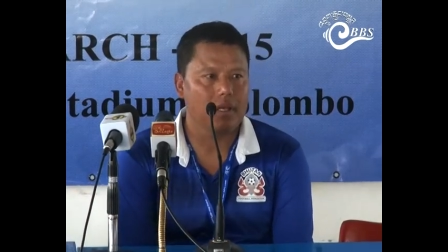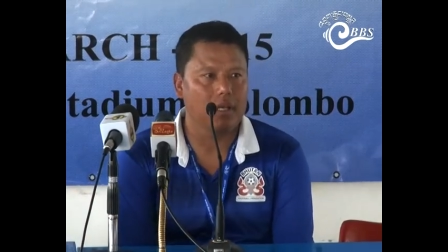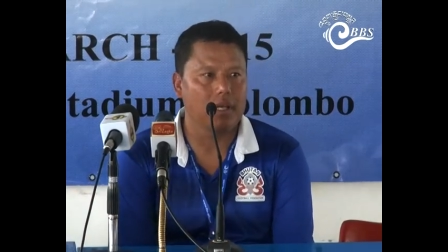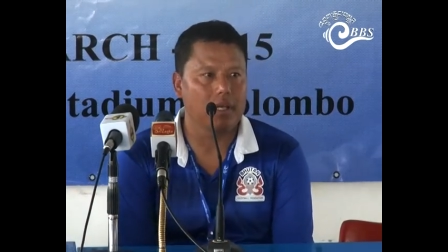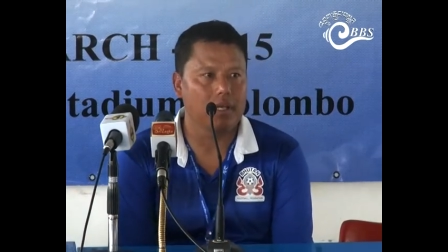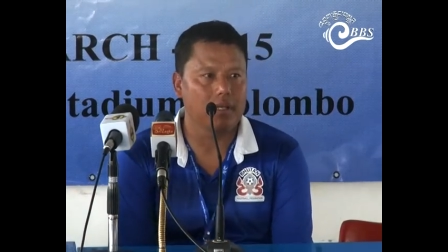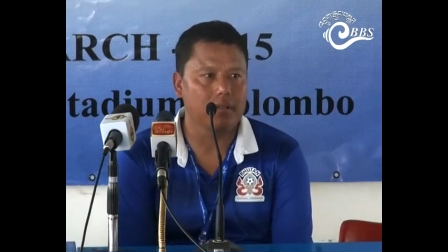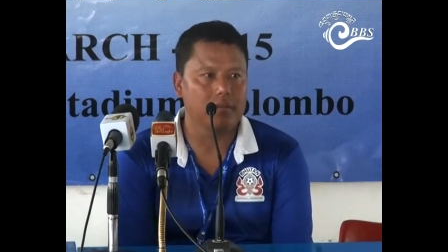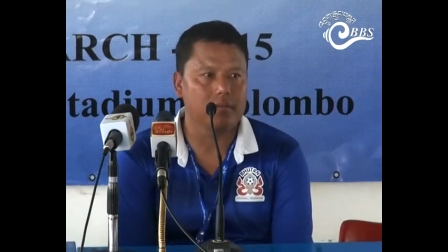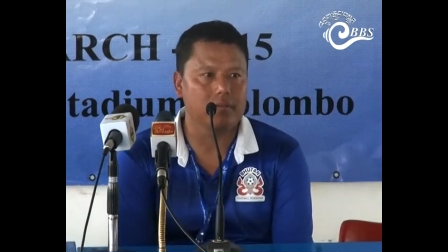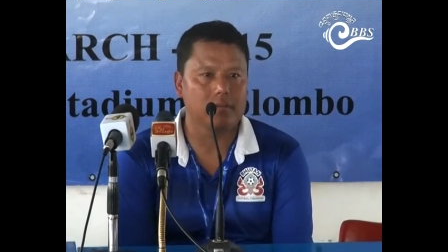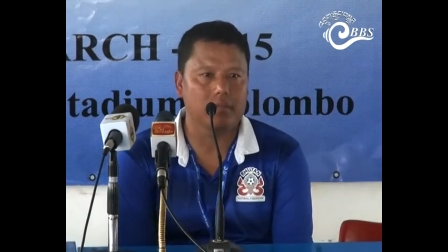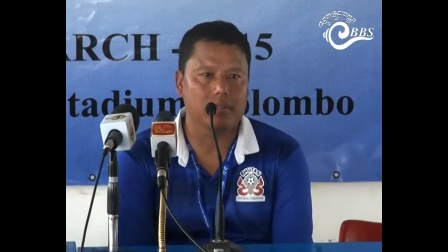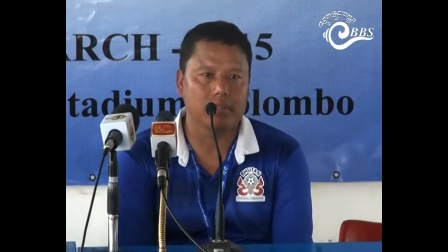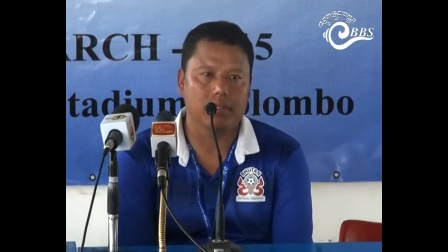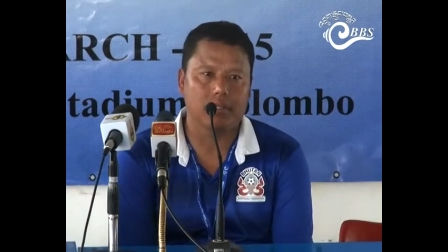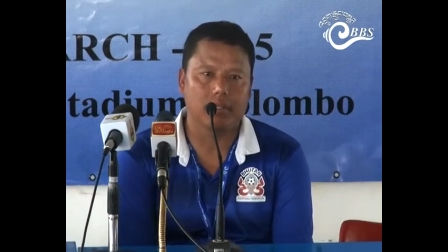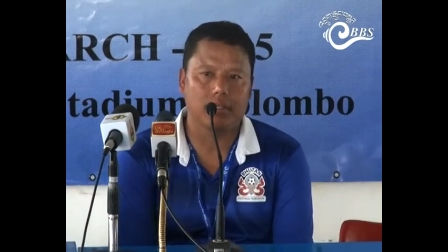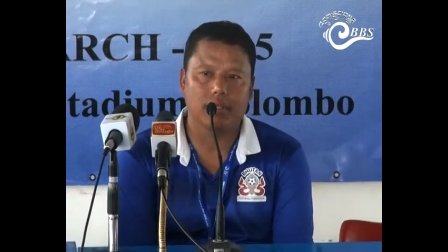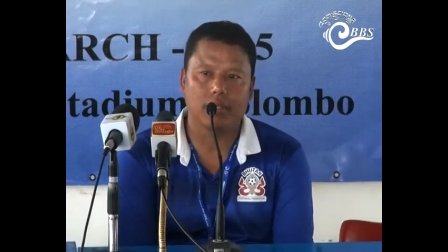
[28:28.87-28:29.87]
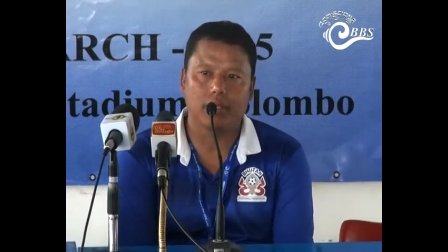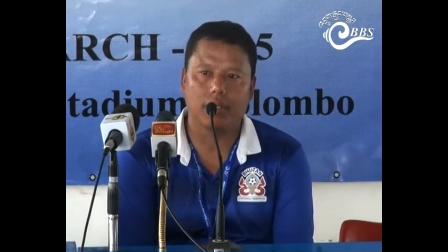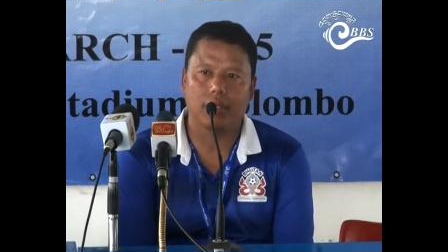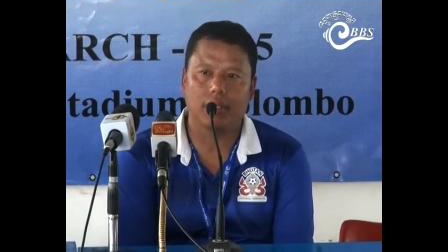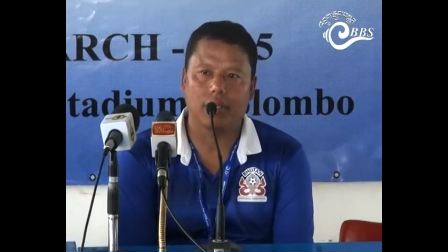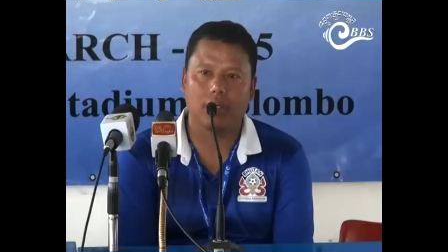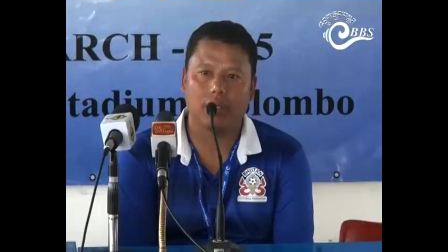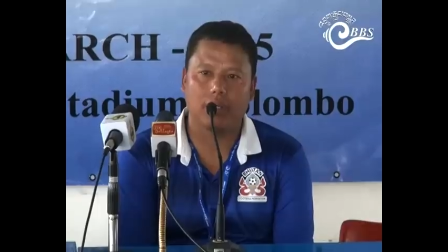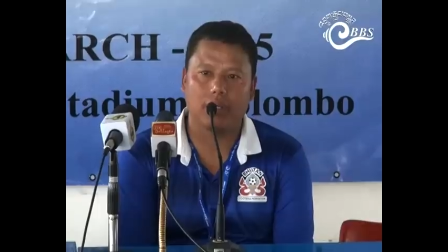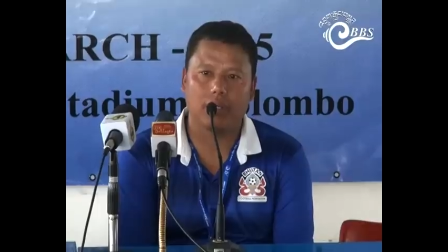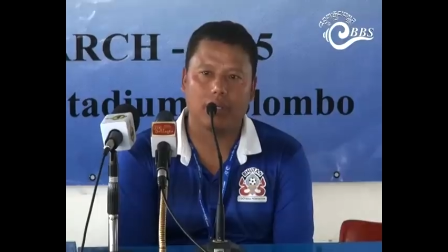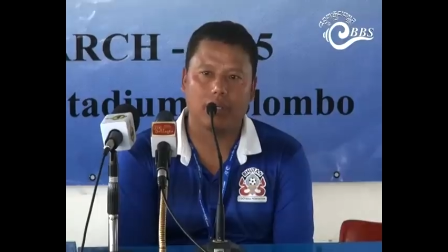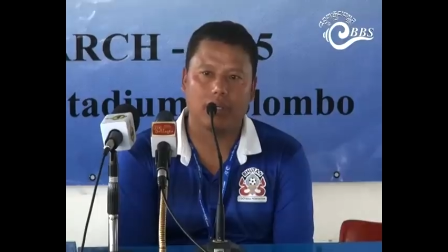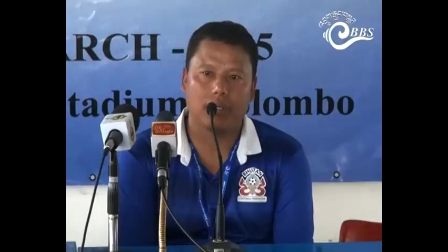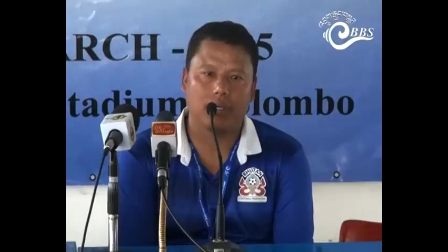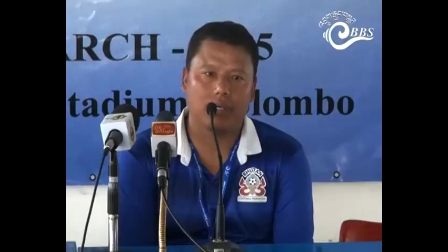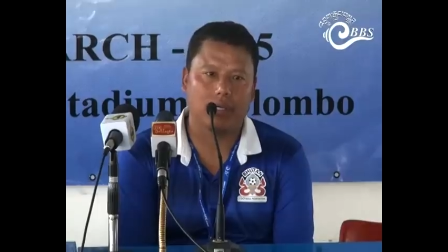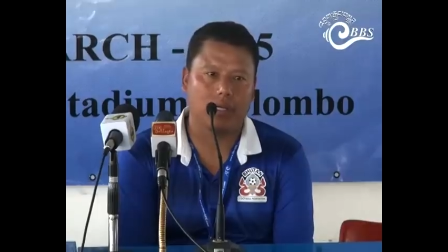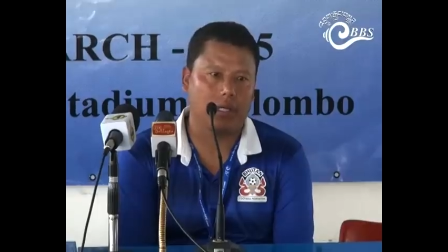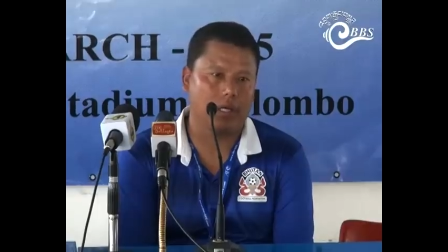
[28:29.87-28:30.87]
And
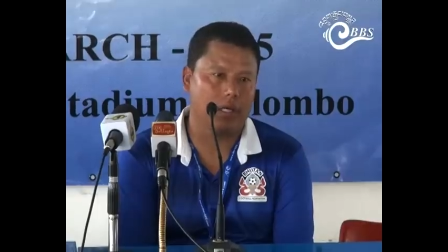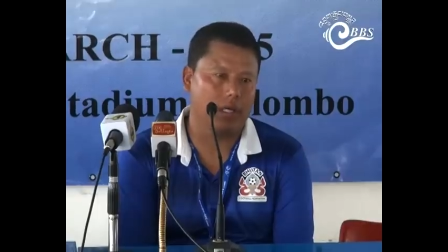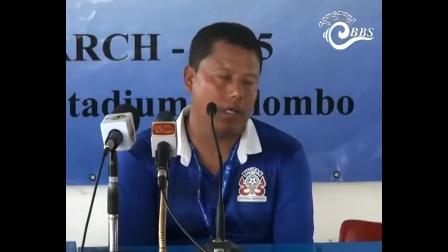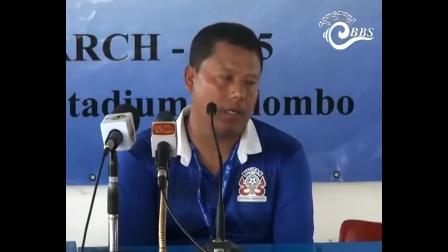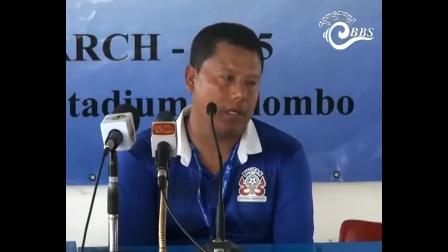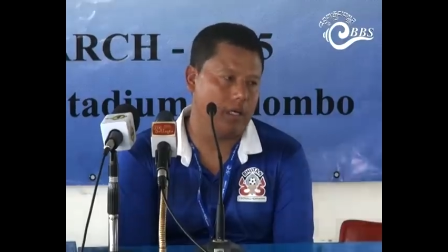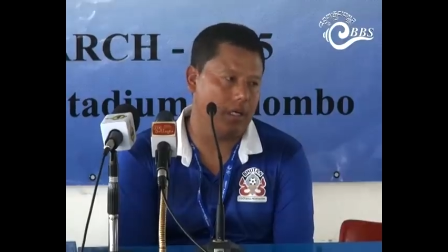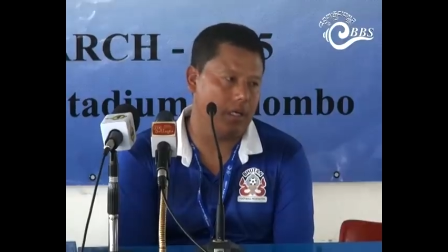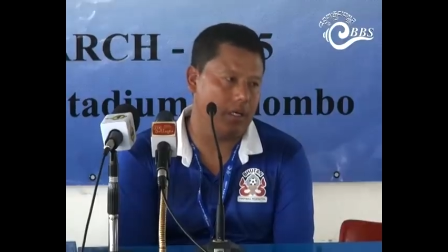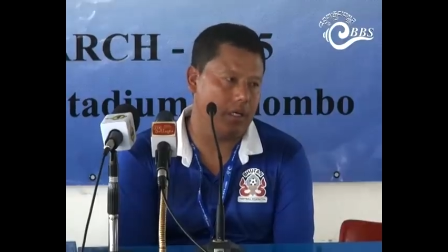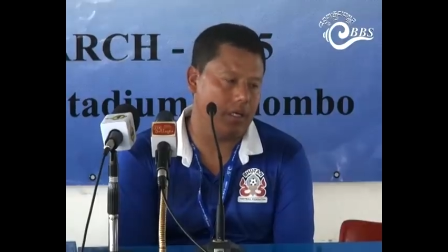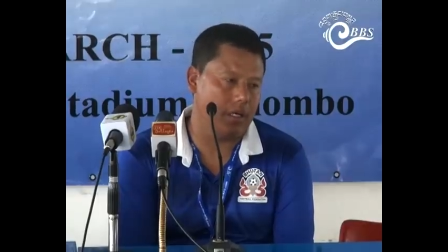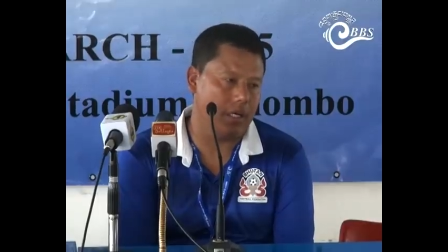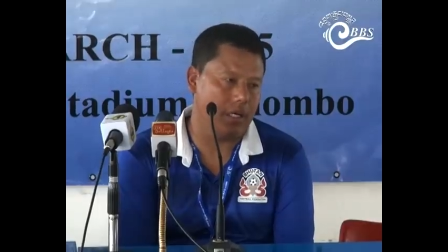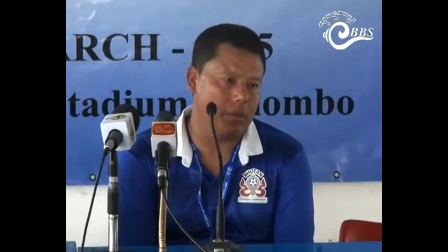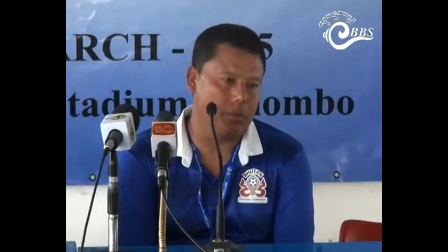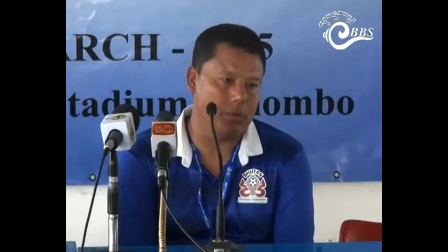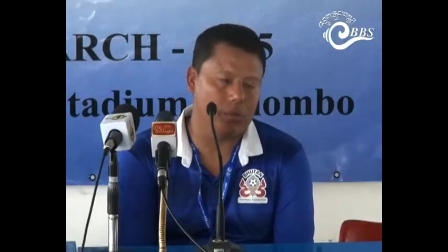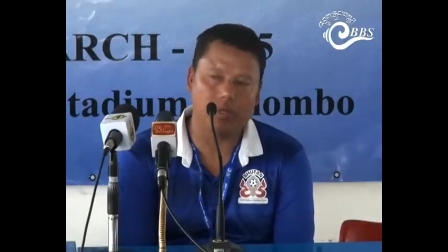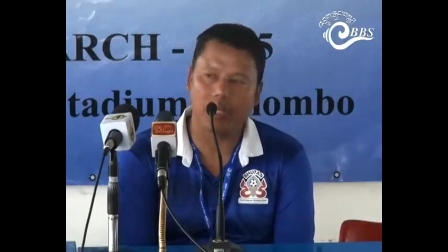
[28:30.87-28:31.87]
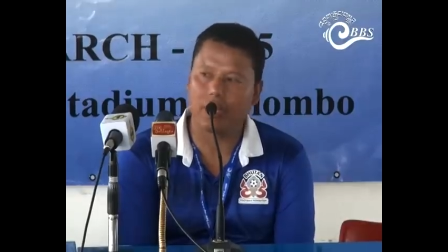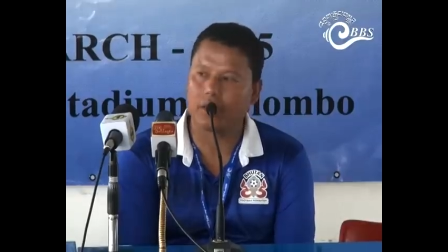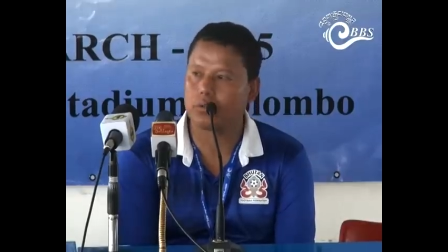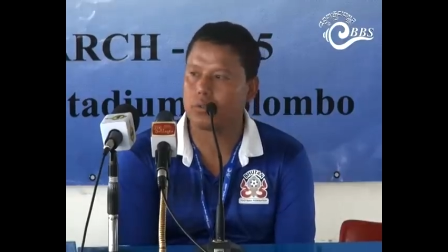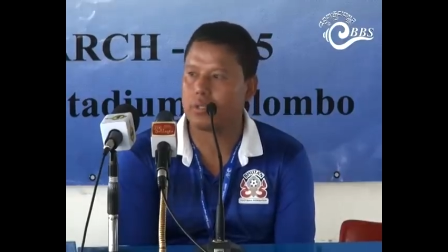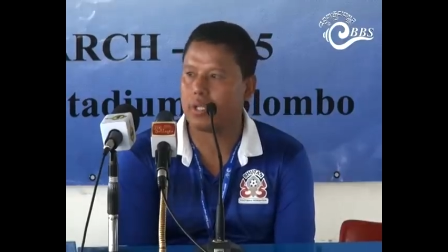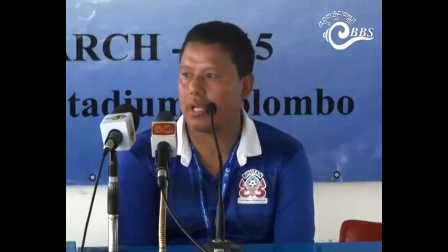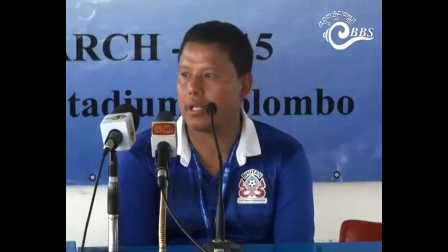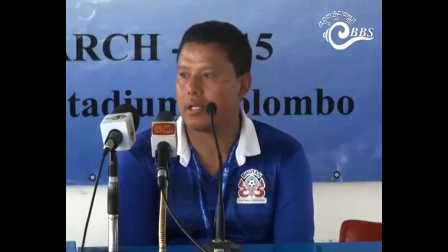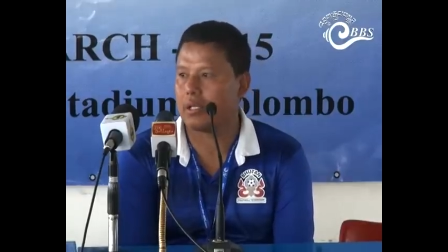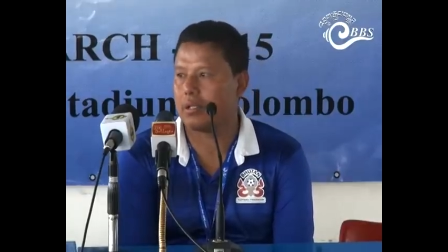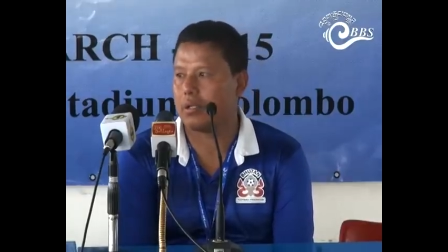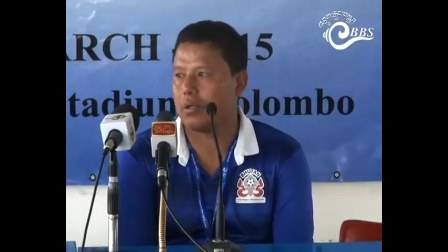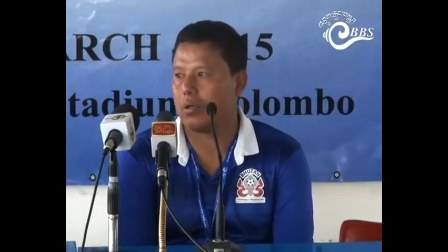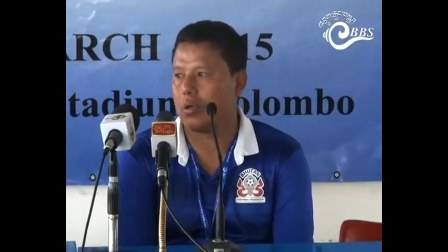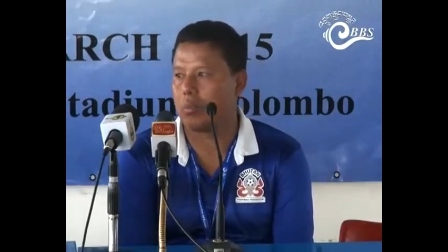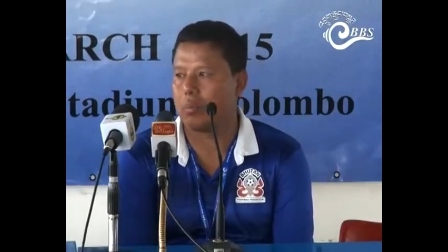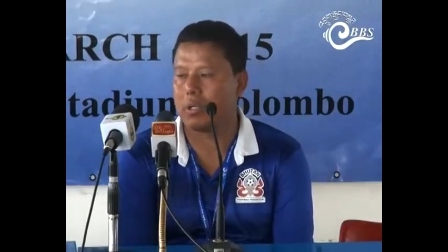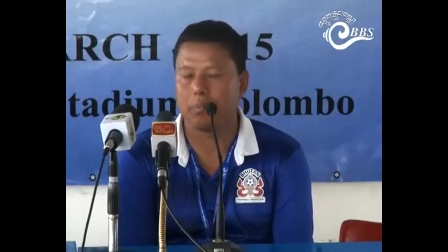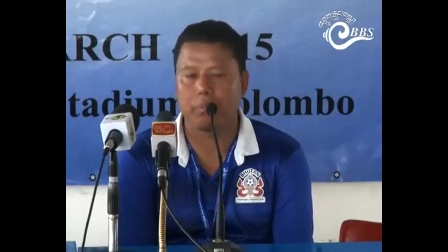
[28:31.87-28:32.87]
I would like to
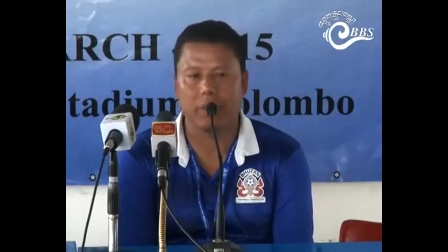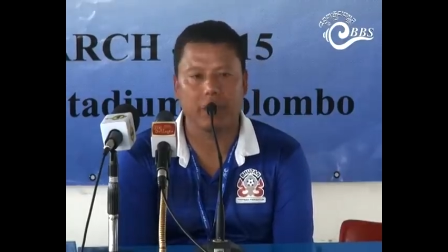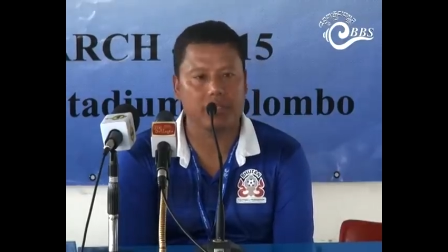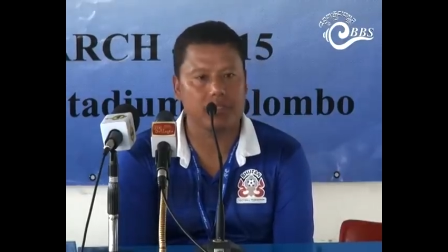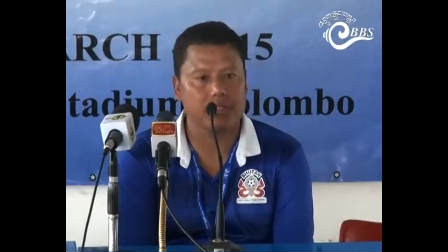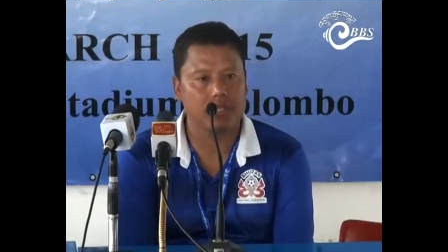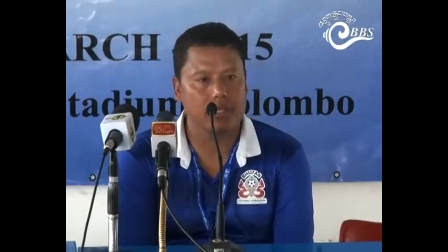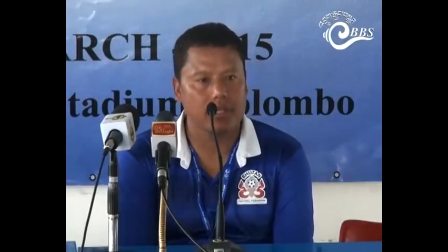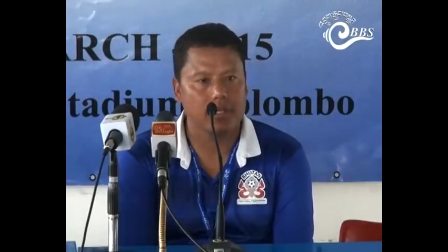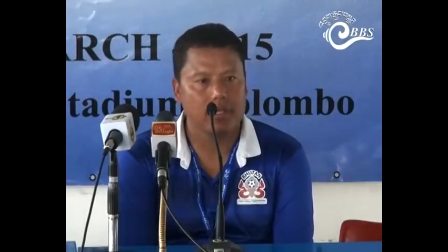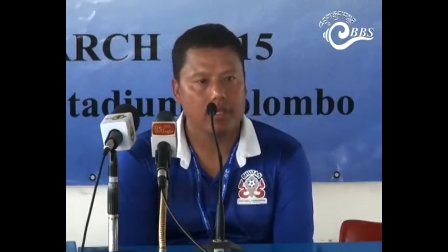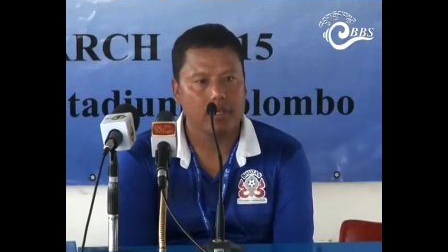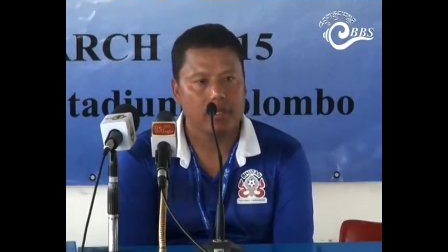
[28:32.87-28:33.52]
thank all my players.